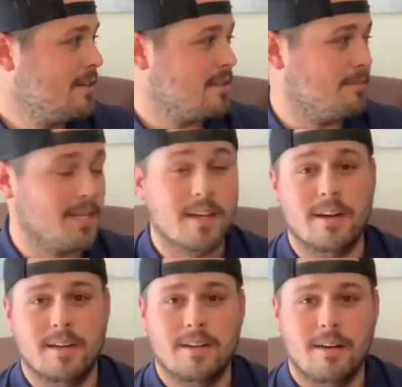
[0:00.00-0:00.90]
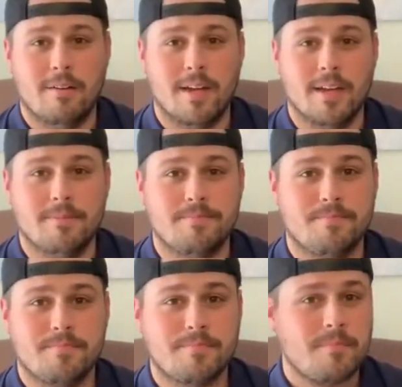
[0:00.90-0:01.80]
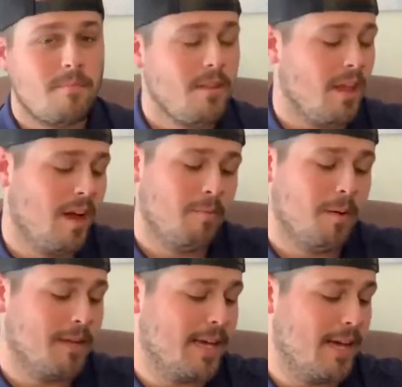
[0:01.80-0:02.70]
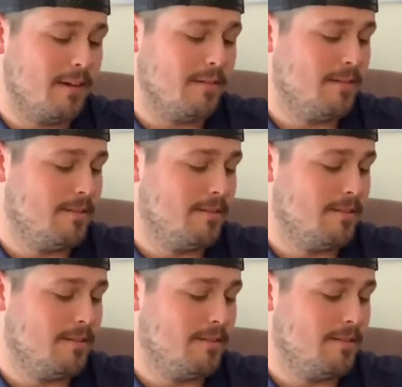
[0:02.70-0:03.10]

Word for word: to be done, okay? I've probably got